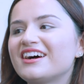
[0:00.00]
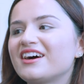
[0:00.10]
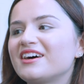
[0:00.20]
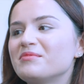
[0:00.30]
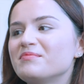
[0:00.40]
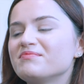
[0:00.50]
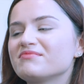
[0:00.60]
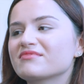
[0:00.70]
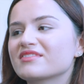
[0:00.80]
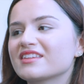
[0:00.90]

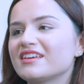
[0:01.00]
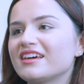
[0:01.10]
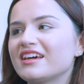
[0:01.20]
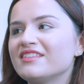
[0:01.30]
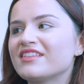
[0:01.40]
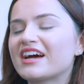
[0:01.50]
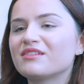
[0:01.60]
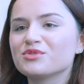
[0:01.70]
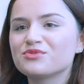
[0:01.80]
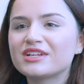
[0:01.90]
And
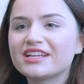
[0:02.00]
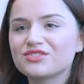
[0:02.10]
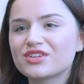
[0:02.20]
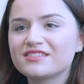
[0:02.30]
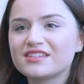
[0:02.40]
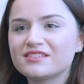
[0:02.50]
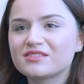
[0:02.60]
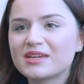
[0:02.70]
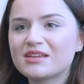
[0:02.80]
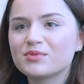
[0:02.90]
that was really interesting
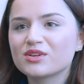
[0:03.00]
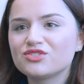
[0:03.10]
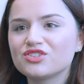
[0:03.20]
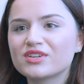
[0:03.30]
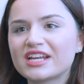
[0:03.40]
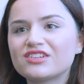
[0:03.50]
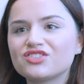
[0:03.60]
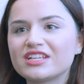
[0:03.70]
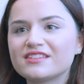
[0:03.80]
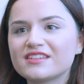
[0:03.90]
to me because you could
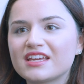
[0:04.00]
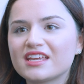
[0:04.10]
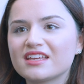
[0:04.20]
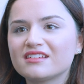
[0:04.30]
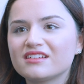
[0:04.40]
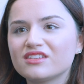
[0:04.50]
actually see